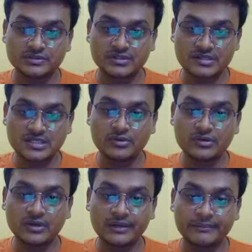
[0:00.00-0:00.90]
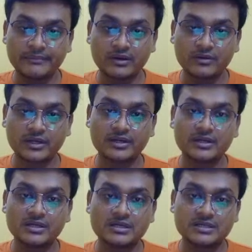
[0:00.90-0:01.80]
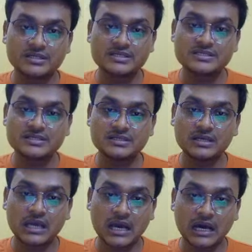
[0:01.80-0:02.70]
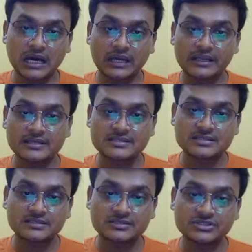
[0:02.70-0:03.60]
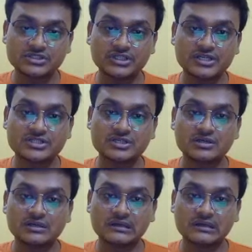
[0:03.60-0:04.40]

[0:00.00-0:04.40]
This is how we can remember, okay. TC, RS, GH.